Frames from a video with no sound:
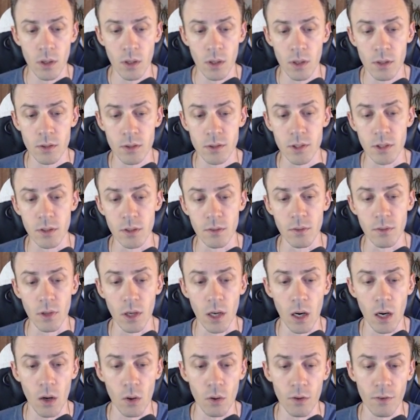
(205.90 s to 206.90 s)
silver
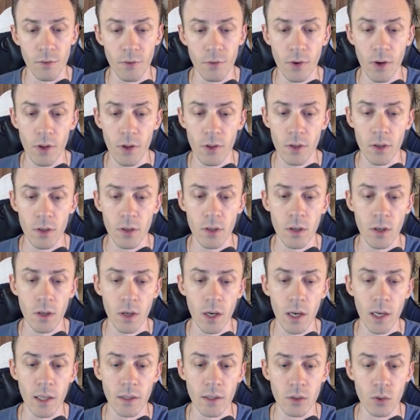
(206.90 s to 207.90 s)
owl feather,
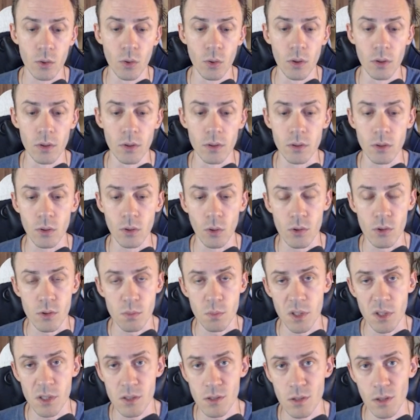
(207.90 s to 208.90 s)
and gold
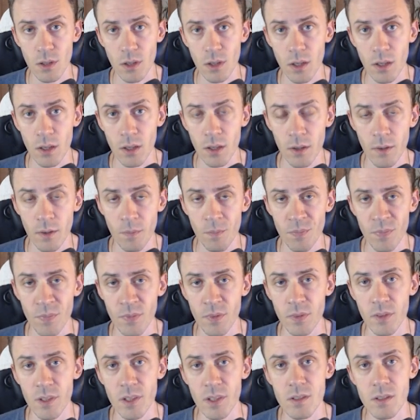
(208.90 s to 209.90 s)
cosmic star.
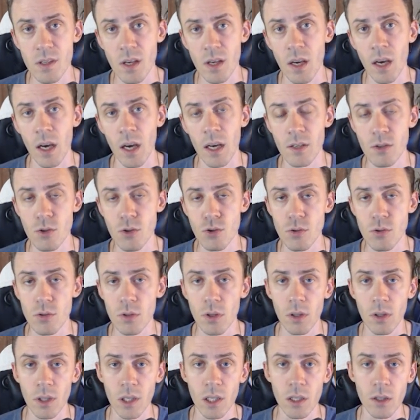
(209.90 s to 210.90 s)
These are
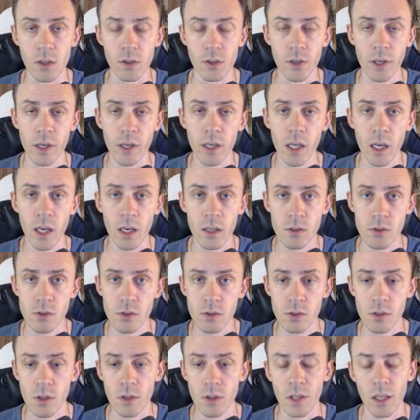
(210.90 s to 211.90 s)
additional
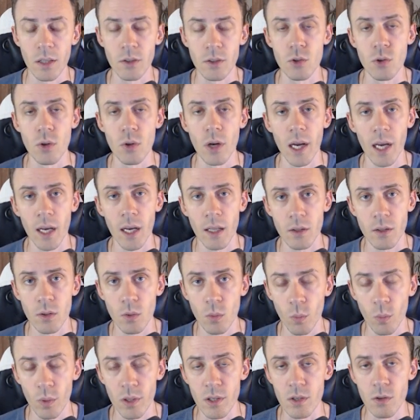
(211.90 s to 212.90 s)
ingredients that you
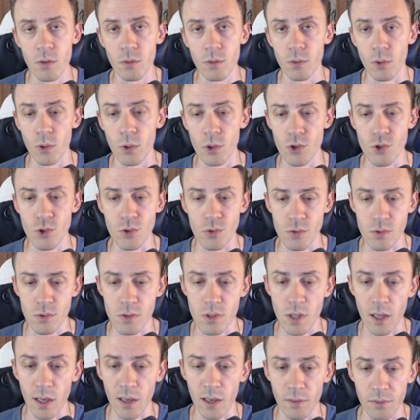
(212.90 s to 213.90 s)
add when you're forging
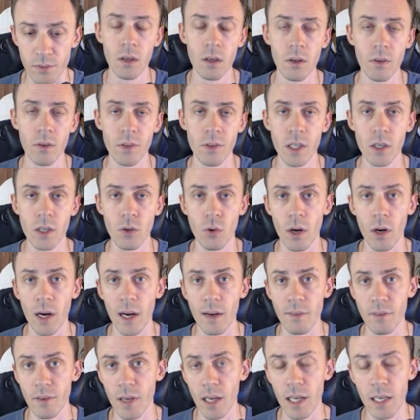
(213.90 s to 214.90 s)
stuff. They don't
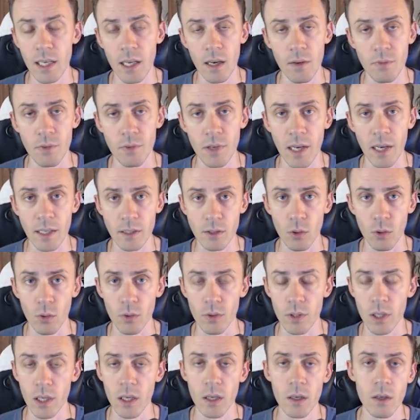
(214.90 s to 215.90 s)
have any effect
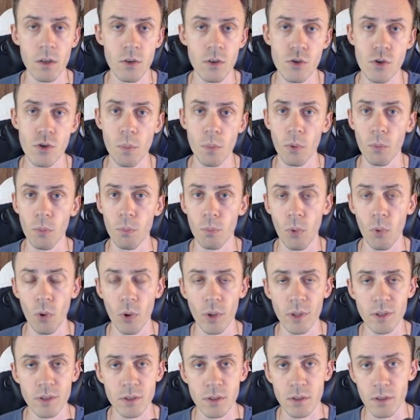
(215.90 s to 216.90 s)
on the airdrop
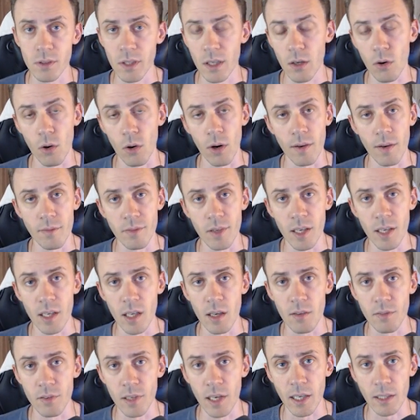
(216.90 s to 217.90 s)
points, they don't have any
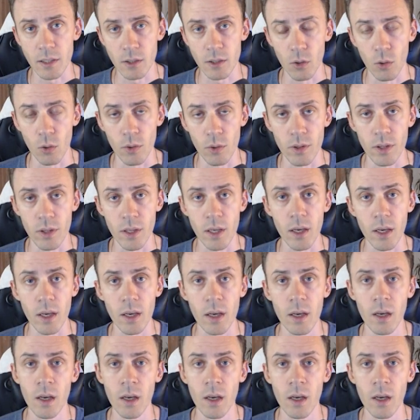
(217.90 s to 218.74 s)
effect on the